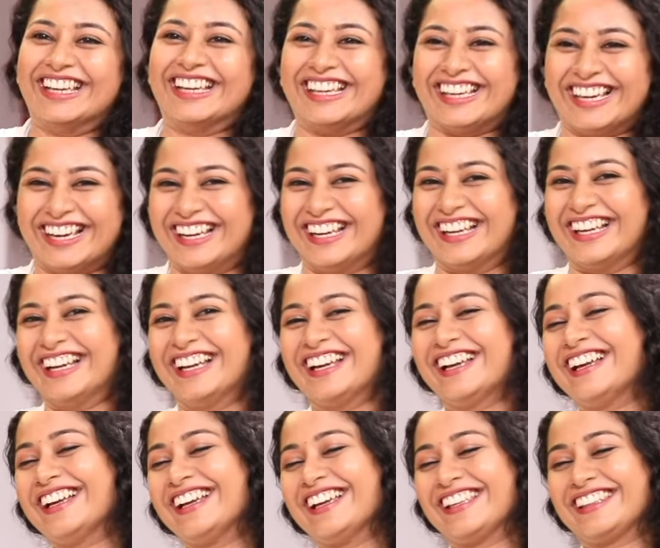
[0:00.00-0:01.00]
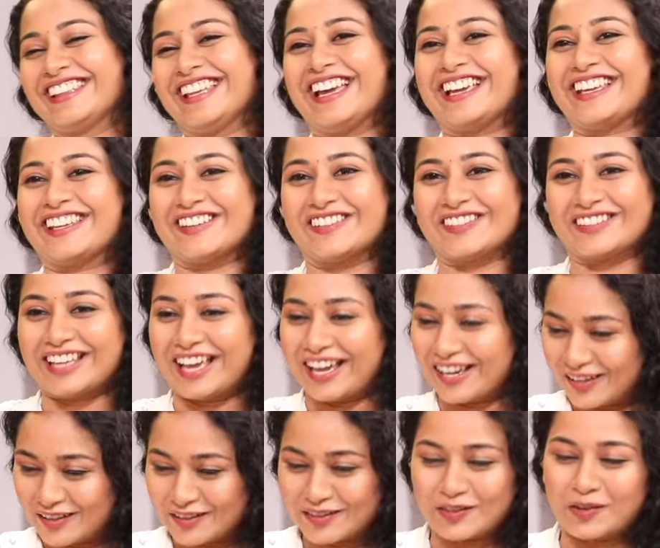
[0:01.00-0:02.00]
Yeah. Thank you so much.
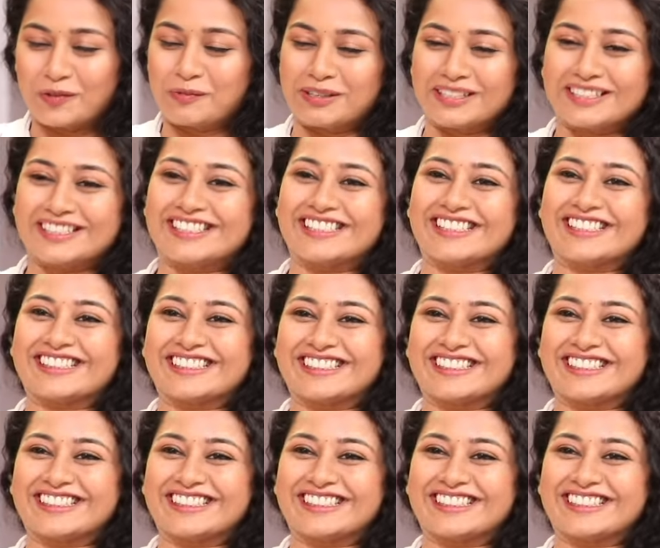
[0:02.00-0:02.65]
Thank you so much.